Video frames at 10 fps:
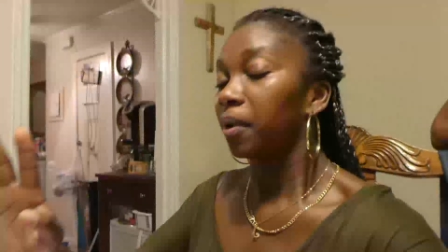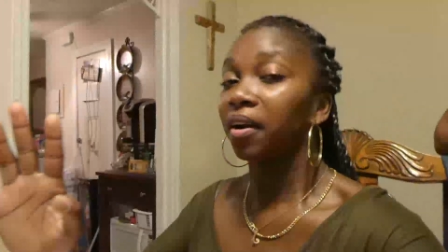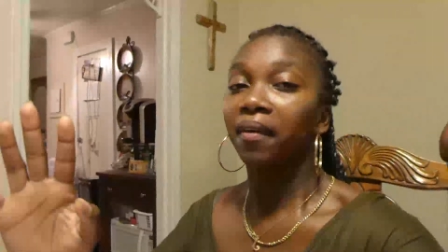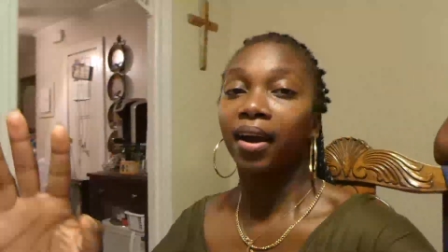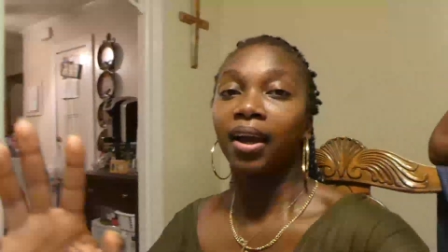But
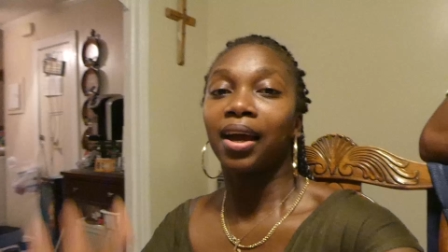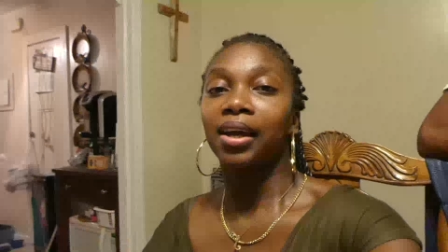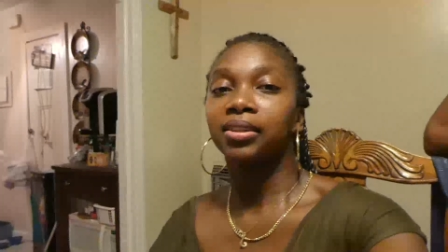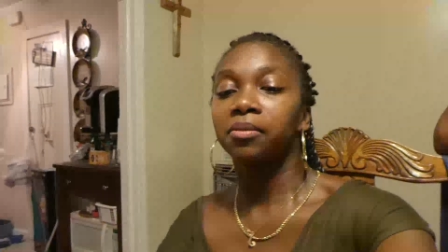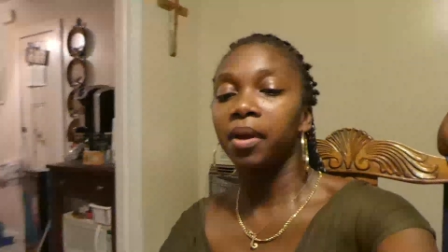alright
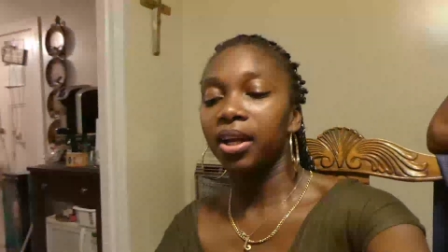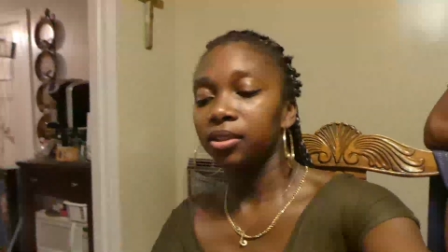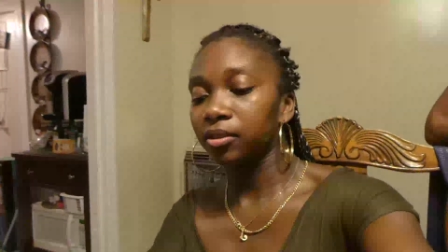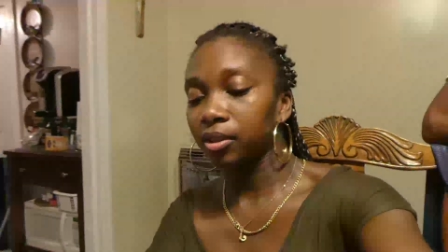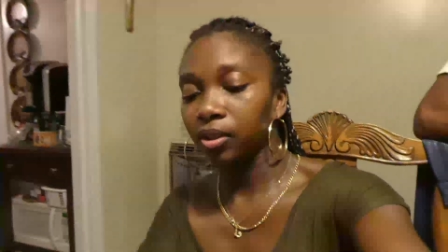guys, I'm
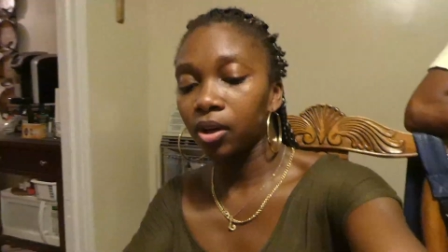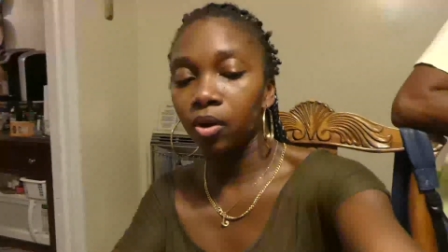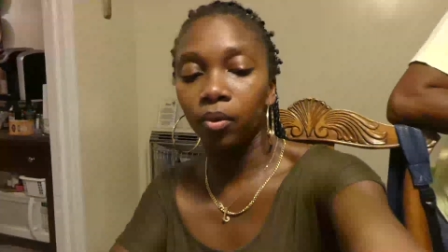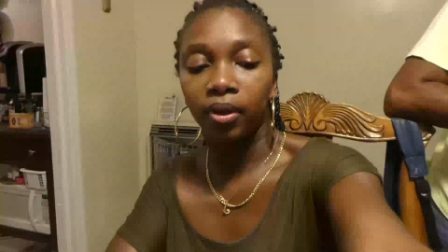actually going to go